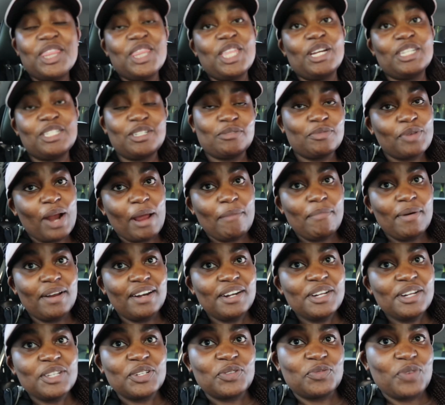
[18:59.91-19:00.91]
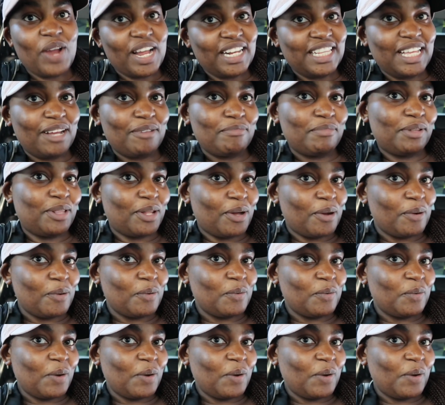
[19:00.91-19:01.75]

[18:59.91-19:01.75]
the subscribe button is right down below,